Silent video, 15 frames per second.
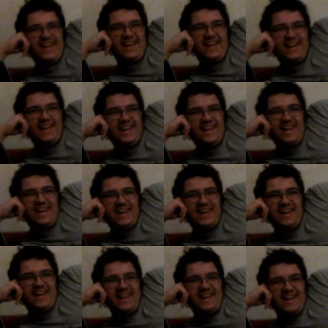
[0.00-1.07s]

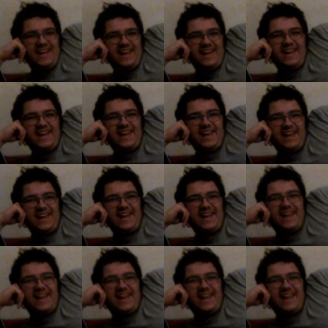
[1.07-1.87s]
(silence)